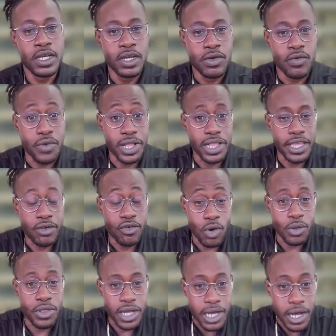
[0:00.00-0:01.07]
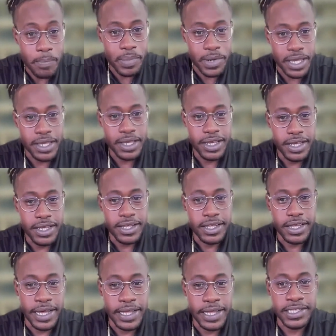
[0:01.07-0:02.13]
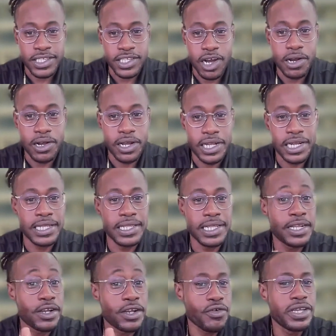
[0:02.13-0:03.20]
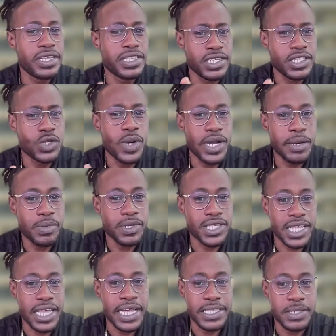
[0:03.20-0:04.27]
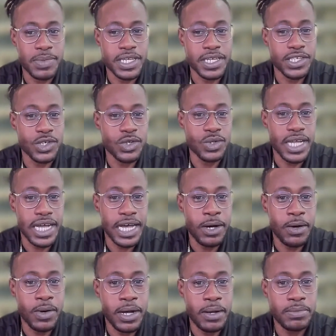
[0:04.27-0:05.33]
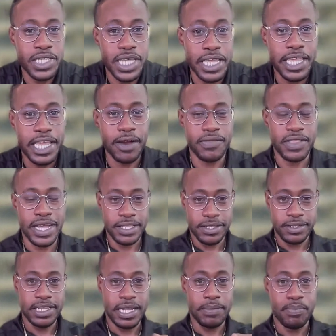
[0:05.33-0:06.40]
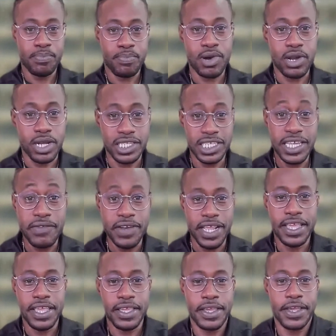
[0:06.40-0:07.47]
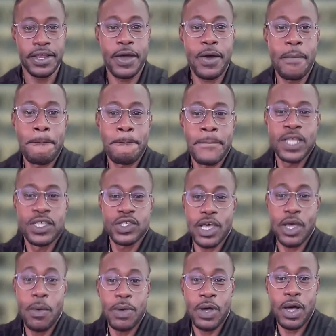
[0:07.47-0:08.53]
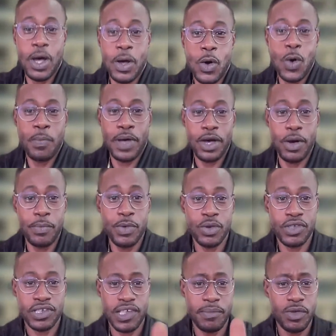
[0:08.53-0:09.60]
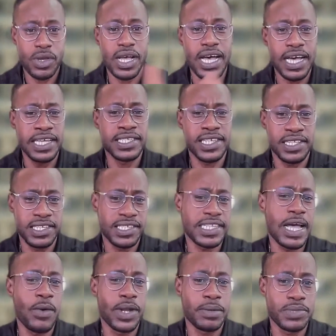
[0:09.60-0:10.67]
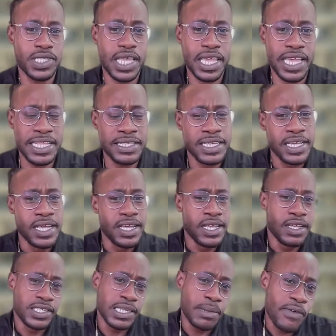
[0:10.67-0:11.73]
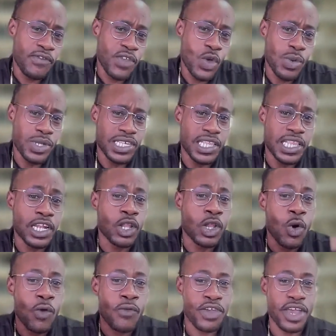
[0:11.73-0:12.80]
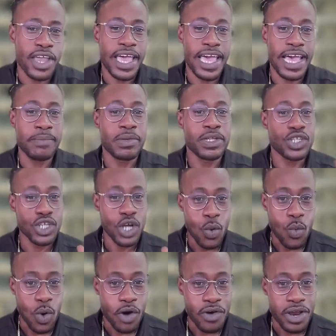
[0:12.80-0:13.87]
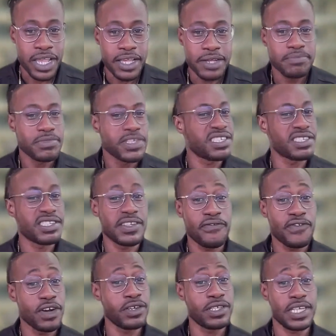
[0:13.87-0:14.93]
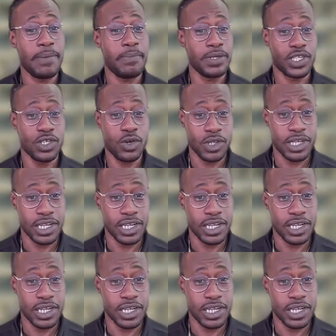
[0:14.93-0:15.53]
really grow the company and start looking at that increase in 20% because you now take care of that productivity, So I hope you, some of you guys understand what I'm saying. Some of you, it's a little over your head, but don't worry. This is the first episode of the